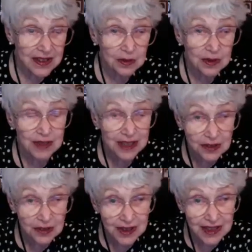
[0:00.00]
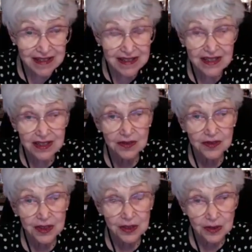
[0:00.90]
that we recognize this
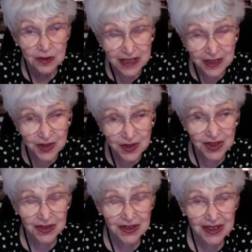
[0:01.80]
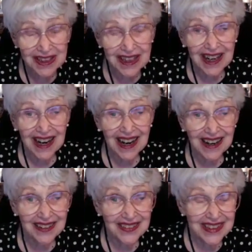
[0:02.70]
configuration,
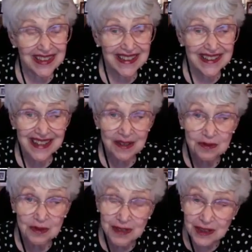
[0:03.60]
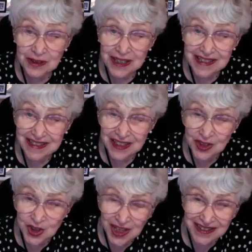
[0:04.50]
that we recognize that
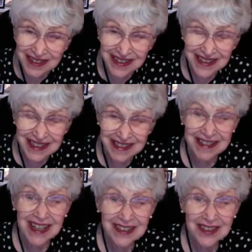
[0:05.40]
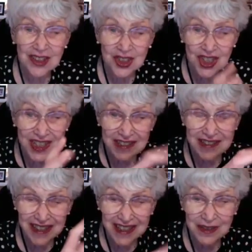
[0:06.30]
gender is not
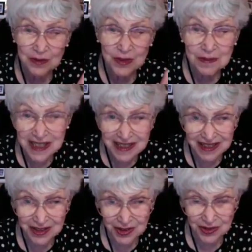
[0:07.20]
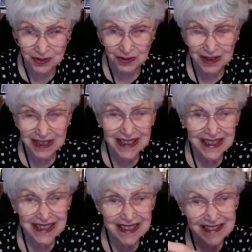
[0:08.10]
just a women's issue.
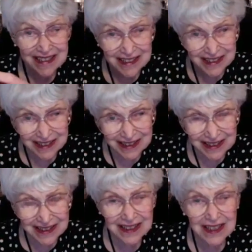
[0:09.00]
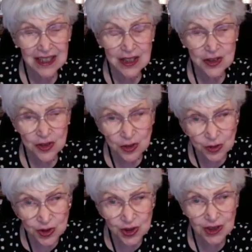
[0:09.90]
It's a key
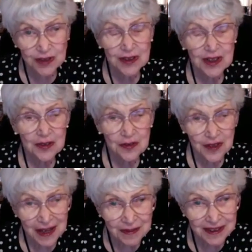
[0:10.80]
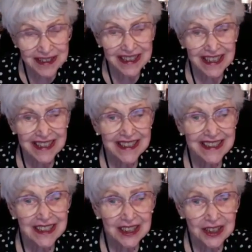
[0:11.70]
social, family, and
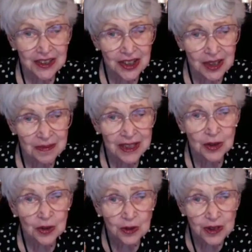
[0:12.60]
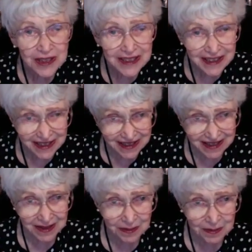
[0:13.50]
economic
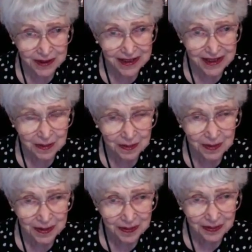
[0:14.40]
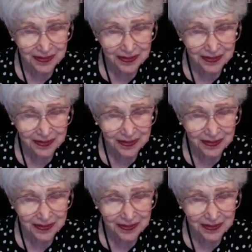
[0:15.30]
organizing principle.